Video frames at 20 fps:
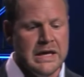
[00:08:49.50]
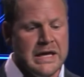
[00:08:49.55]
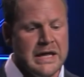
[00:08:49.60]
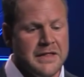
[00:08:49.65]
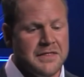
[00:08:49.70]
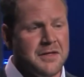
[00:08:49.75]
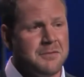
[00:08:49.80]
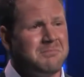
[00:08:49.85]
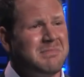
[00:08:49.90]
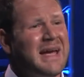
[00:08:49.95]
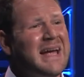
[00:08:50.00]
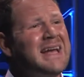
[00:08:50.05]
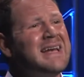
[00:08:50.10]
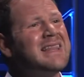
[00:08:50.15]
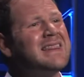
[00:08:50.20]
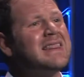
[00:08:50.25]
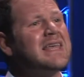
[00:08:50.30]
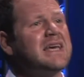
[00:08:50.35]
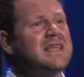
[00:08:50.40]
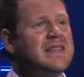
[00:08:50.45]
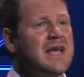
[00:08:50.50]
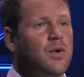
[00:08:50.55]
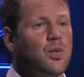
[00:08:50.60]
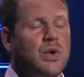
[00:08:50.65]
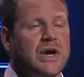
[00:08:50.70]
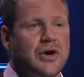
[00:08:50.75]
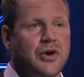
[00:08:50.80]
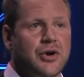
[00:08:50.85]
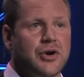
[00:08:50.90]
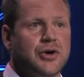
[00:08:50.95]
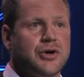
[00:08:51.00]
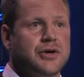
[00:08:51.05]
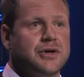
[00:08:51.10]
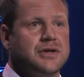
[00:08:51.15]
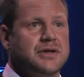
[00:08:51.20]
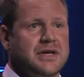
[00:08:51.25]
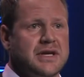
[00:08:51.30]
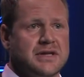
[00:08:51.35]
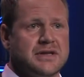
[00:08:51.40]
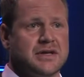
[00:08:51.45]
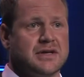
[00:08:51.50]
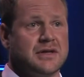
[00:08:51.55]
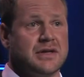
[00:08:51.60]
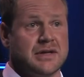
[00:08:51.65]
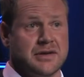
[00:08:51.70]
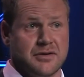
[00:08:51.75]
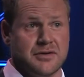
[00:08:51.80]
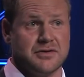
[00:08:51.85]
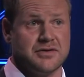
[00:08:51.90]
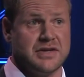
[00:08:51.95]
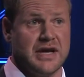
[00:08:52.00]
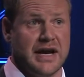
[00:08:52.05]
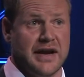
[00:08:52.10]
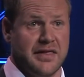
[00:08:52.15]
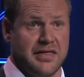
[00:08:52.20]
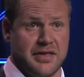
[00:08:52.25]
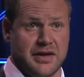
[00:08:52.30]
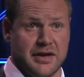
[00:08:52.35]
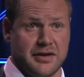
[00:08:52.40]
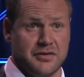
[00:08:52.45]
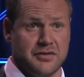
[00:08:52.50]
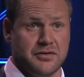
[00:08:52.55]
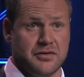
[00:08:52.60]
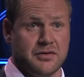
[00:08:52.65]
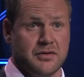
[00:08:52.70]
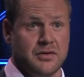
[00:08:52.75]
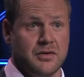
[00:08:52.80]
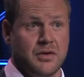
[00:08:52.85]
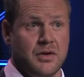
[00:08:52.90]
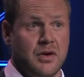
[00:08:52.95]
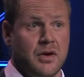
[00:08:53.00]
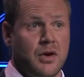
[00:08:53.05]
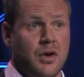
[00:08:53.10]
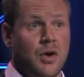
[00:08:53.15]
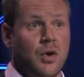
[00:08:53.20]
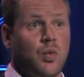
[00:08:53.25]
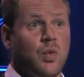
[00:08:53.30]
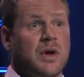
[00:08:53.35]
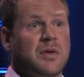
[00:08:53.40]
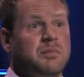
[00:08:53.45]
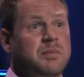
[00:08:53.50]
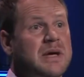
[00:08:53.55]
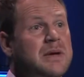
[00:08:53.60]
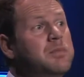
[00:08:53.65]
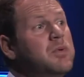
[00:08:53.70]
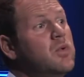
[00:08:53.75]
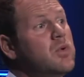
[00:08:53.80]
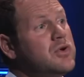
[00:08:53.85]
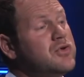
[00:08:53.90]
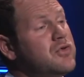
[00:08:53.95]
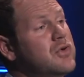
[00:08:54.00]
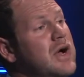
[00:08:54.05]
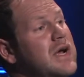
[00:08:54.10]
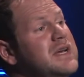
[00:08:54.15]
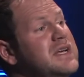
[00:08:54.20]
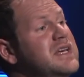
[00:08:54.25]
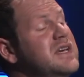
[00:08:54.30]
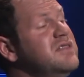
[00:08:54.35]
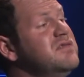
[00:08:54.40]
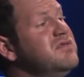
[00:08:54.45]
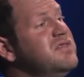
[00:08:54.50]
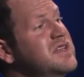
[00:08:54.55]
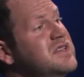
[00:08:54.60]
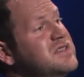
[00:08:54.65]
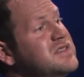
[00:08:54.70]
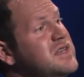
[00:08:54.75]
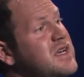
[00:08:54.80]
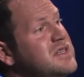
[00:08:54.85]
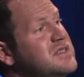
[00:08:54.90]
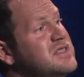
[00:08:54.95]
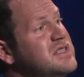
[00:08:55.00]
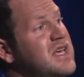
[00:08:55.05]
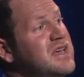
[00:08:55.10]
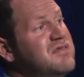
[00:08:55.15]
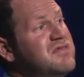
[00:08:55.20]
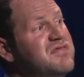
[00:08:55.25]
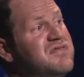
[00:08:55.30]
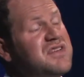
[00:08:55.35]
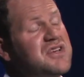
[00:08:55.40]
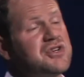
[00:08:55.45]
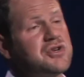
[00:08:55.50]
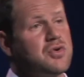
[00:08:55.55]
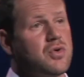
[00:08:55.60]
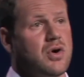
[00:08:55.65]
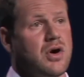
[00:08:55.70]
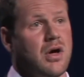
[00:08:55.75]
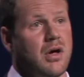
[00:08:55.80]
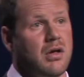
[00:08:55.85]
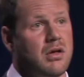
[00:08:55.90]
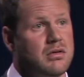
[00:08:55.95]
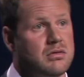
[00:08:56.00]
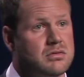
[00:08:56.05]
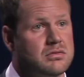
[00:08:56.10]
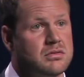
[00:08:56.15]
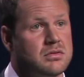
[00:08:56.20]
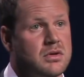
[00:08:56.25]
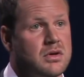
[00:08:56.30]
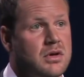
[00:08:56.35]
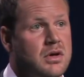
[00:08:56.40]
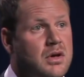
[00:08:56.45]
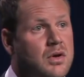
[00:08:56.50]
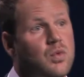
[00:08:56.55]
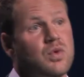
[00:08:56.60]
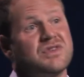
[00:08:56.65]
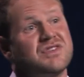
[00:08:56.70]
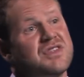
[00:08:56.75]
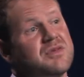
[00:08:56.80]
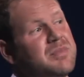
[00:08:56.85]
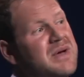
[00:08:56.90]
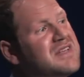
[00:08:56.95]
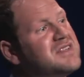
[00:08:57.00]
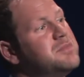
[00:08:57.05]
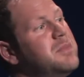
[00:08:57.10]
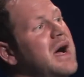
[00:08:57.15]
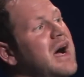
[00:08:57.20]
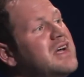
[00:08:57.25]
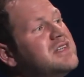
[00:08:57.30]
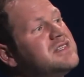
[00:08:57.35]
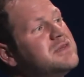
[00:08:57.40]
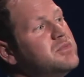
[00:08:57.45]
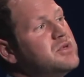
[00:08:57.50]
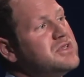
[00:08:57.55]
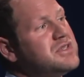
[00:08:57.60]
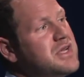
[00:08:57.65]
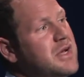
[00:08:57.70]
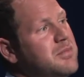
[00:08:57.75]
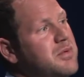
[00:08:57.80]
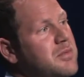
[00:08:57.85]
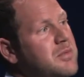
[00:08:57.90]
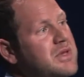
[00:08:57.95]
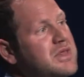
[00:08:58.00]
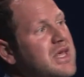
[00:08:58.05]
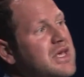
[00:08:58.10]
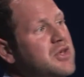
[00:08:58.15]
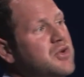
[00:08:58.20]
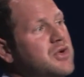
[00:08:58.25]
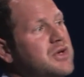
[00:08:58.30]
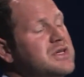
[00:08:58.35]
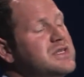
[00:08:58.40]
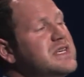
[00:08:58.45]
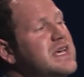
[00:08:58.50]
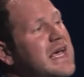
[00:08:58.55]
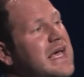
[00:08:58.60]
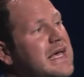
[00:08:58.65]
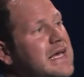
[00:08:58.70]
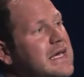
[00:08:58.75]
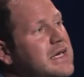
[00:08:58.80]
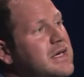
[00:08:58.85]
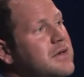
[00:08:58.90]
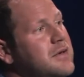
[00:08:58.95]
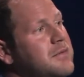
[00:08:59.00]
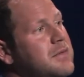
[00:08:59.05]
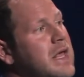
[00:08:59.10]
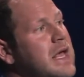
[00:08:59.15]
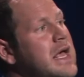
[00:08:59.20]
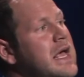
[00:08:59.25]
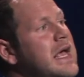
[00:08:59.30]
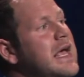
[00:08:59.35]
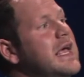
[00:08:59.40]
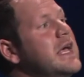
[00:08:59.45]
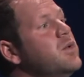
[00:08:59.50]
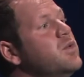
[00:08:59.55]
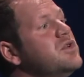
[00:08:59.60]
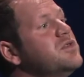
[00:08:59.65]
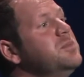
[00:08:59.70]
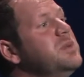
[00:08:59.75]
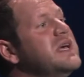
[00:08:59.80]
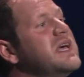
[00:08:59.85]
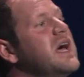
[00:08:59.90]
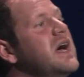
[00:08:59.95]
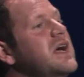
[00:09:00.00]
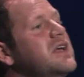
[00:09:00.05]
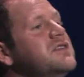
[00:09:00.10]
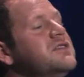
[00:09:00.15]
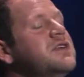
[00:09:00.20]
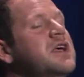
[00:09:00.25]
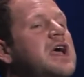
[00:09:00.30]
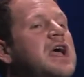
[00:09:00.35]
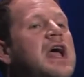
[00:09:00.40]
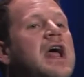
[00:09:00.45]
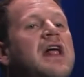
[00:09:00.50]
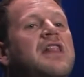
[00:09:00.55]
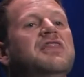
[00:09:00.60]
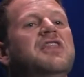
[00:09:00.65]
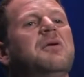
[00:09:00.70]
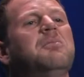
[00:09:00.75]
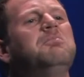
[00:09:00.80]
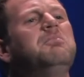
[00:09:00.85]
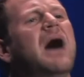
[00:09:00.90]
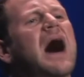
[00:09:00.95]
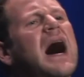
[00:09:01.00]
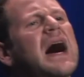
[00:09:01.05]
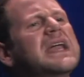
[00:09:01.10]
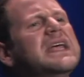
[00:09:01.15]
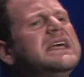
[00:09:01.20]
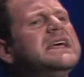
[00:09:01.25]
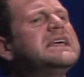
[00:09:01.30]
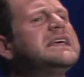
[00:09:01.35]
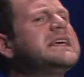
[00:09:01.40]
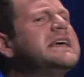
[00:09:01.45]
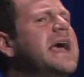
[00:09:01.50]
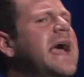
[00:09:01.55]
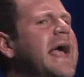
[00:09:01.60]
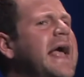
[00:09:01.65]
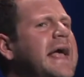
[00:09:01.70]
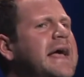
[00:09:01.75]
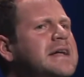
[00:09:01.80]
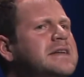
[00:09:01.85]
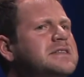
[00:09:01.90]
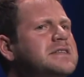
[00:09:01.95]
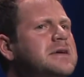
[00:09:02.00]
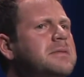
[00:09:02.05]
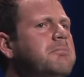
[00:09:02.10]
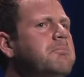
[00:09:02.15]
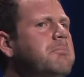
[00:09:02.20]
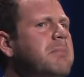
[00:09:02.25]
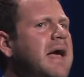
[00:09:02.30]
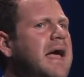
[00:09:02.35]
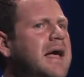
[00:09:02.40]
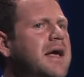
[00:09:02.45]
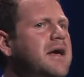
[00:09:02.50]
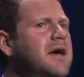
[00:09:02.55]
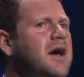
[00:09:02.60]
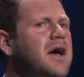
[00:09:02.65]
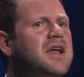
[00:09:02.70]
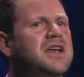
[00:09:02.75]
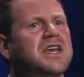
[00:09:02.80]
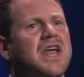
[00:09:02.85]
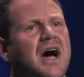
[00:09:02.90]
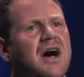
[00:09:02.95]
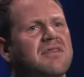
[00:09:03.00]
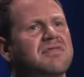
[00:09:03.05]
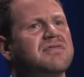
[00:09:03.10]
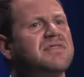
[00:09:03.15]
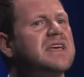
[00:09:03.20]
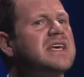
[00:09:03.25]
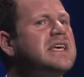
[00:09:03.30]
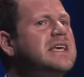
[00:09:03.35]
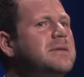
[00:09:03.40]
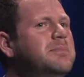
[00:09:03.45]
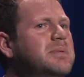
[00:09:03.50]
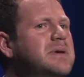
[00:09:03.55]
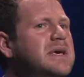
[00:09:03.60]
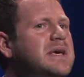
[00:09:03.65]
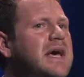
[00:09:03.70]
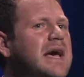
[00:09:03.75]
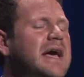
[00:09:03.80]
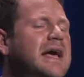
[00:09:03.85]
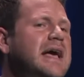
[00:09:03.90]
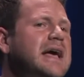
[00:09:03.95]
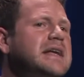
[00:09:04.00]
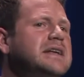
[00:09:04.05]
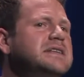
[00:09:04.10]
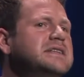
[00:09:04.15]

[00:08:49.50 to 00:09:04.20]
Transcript: The main thing that we heard in the clinical side of things when people were trying to convince us that fish oil was the best possible supplement that you could take, it was because the body can't make enough EPA and